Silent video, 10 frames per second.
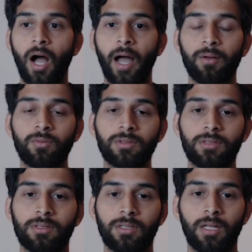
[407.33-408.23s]
I
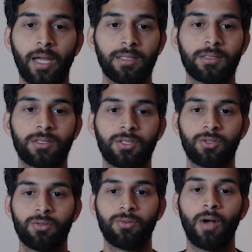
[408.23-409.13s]
would like
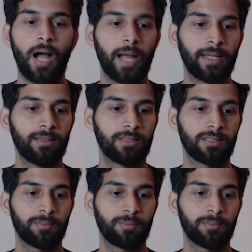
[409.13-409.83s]
to hide this